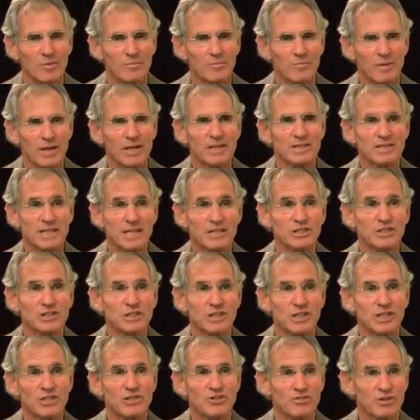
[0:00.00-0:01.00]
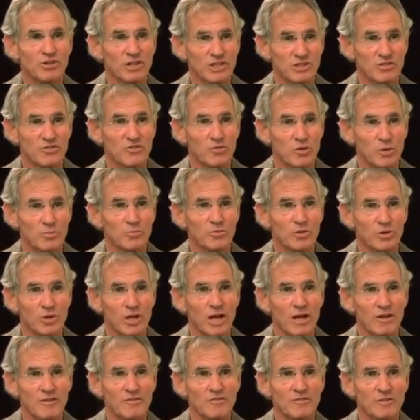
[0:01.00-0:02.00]
Meditation can transform your
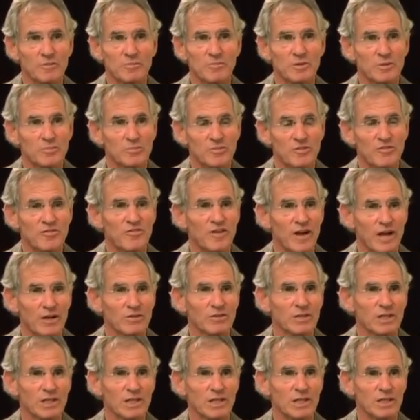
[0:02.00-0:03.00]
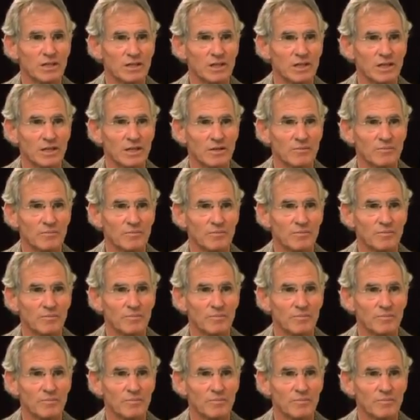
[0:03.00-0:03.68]
life and be profoundly healing.